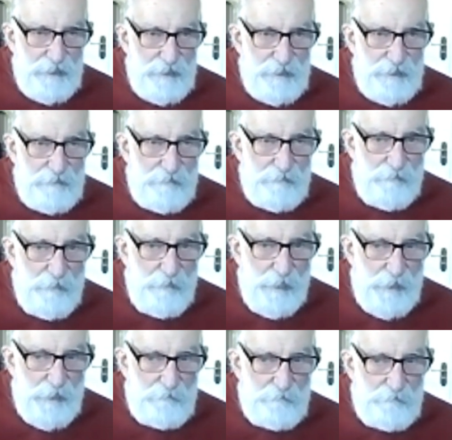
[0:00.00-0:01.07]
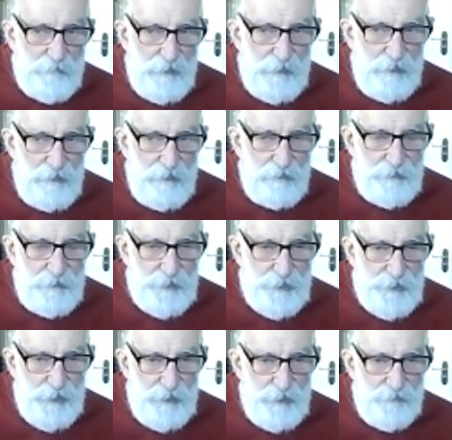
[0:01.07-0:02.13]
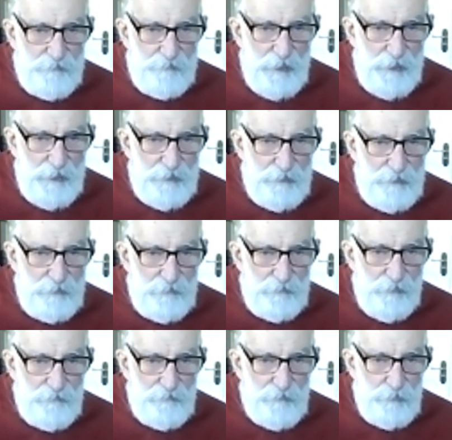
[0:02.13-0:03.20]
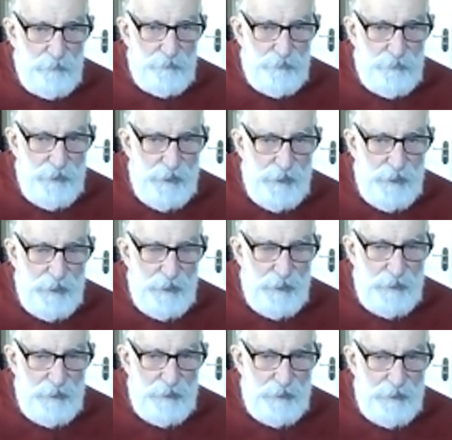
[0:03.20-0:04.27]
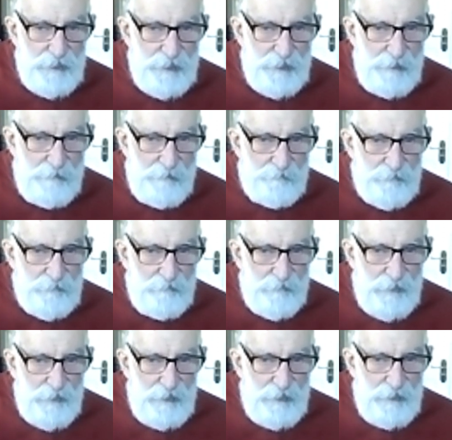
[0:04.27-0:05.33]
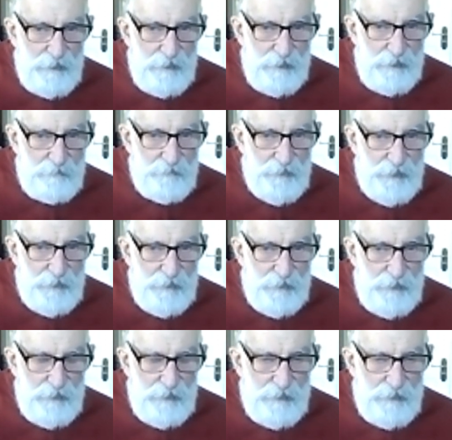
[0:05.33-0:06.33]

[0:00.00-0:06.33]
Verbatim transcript: on the state of mind of who's reading it. I'm very